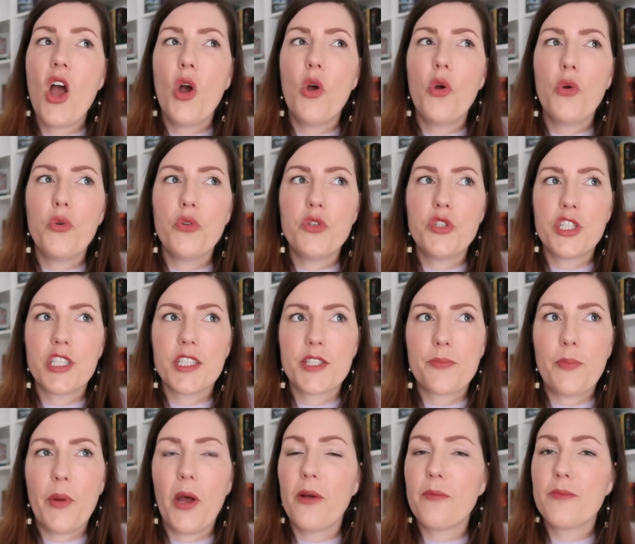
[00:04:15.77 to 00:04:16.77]
who
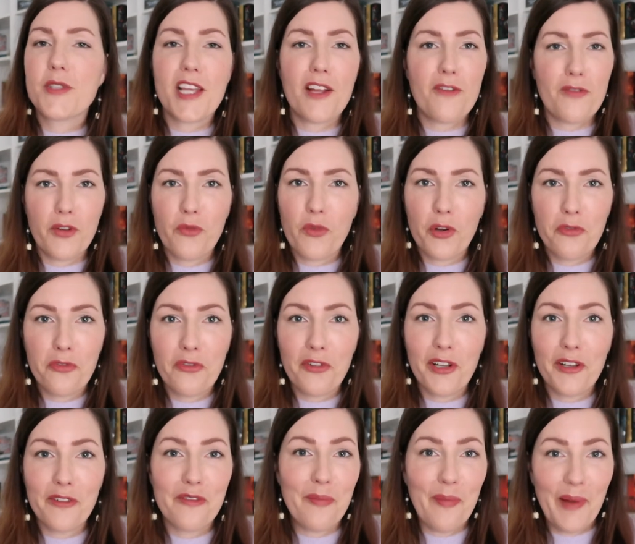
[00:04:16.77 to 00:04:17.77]
just pumps everyone
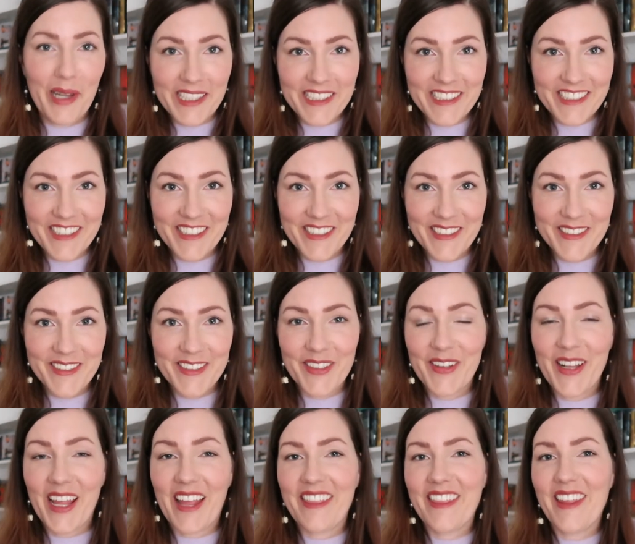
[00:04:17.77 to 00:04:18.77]
full of medicine
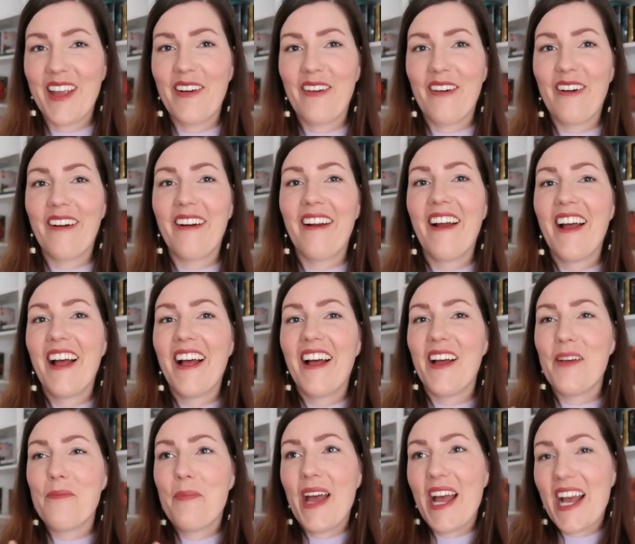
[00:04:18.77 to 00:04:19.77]
so that they are
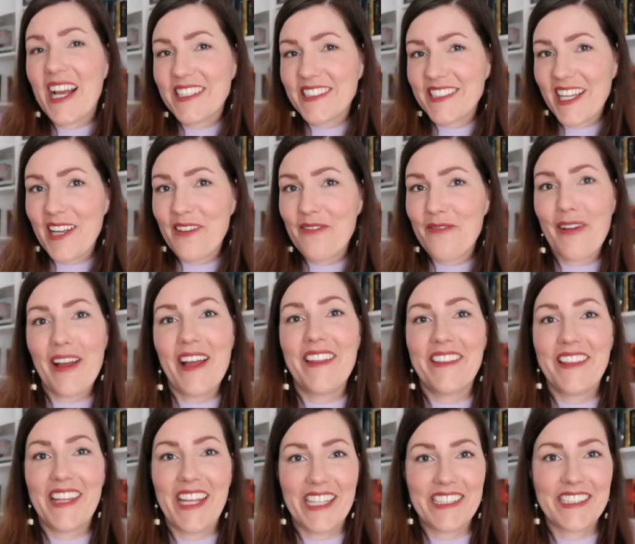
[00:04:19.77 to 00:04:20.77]
passive
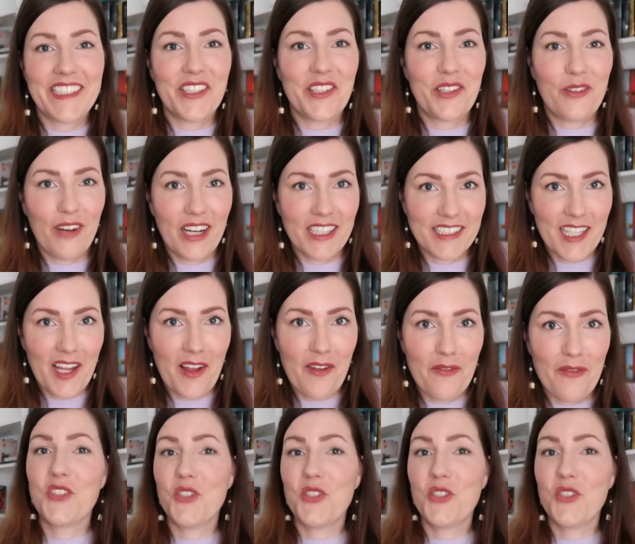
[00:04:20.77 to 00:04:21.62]
and less aggressive.